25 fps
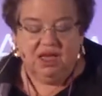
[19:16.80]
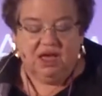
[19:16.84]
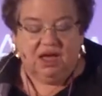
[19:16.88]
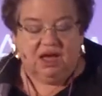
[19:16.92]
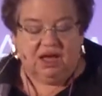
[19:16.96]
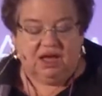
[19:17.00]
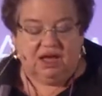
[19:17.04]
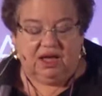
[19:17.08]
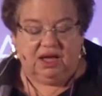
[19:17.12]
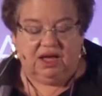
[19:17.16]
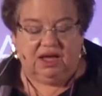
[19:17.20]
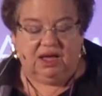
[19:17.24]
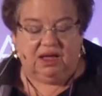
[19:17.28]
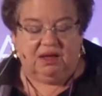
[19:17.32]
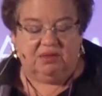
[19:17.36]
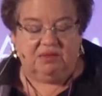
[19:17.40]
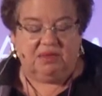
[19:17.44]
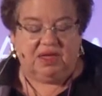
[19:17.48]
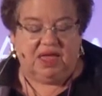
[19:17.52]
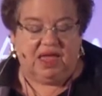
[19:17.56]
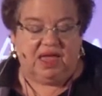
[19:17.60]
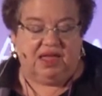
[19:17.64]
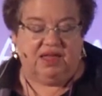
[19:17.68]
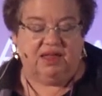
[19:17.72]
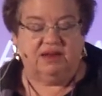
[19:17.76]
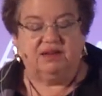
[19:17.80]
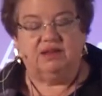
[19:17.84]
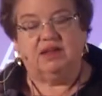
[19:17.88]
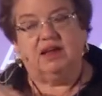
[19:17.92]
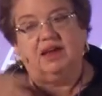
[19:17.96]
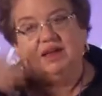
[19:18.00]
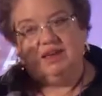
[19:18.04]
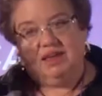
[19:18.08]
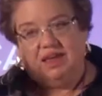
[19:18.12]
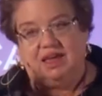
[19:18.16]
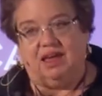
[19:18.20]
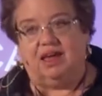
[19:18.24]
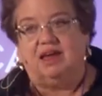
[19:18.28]
Um, and
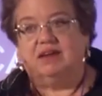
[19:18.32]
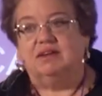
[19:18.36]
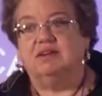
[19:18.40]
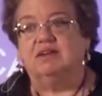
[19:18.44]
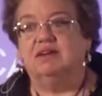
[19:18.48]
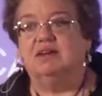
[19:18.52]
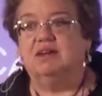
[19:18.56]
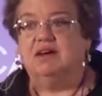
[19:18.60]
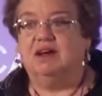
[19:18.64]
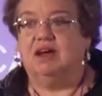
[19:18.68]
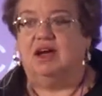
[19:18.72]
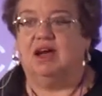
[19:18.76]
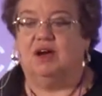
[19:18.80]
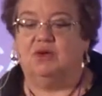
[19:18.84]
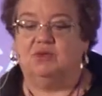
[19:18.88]
again, uh,